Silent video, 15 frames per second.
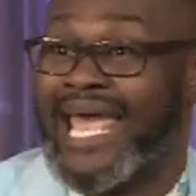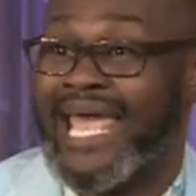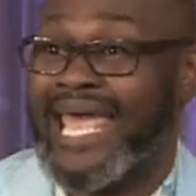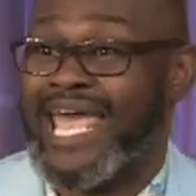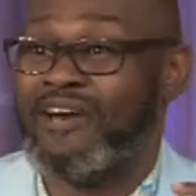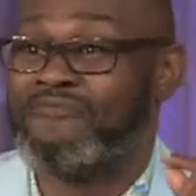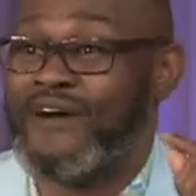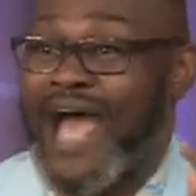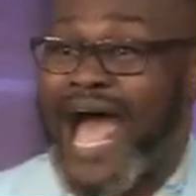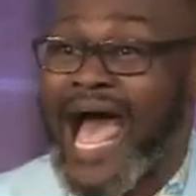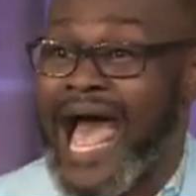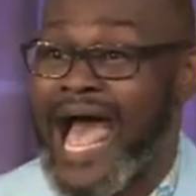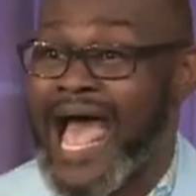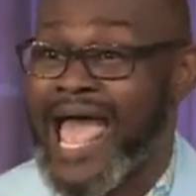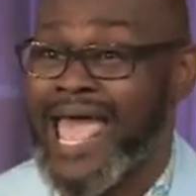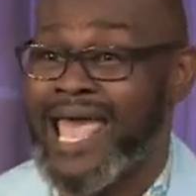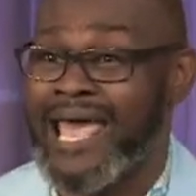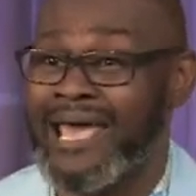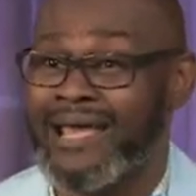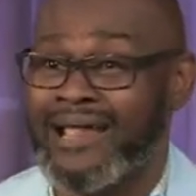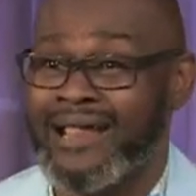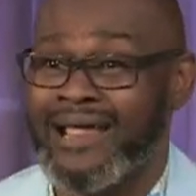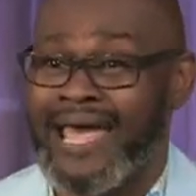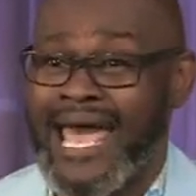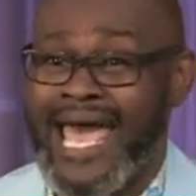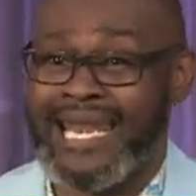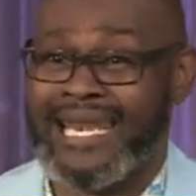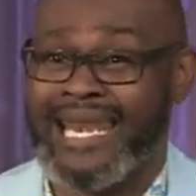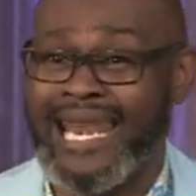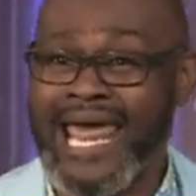If I
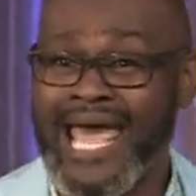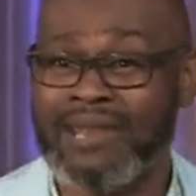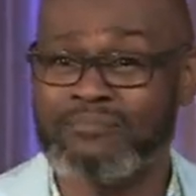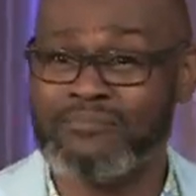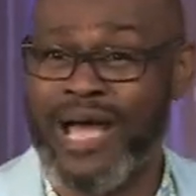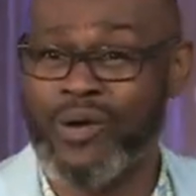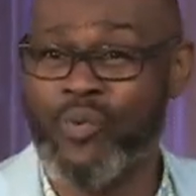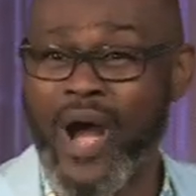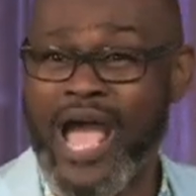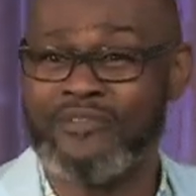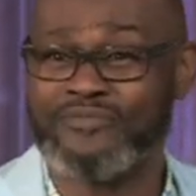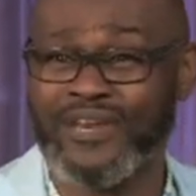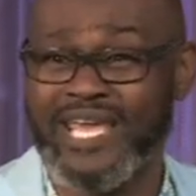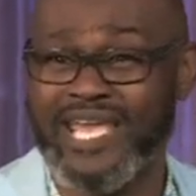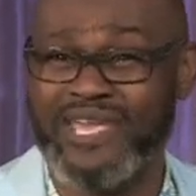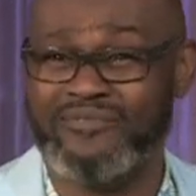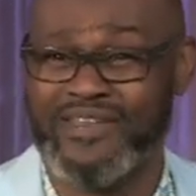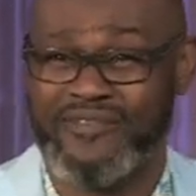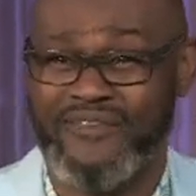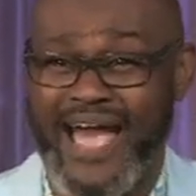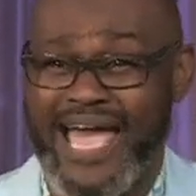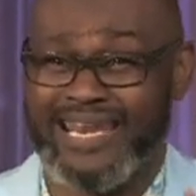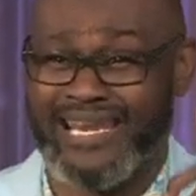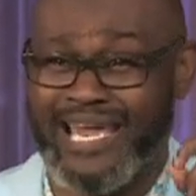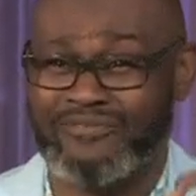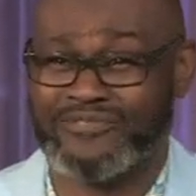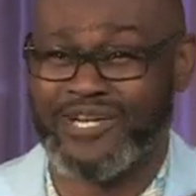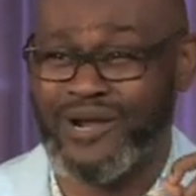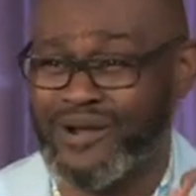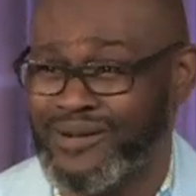had let my wife leave and if I had
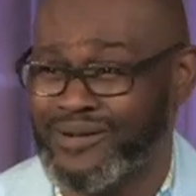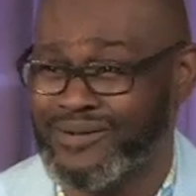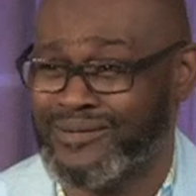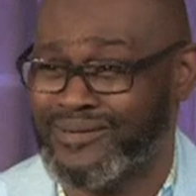left her,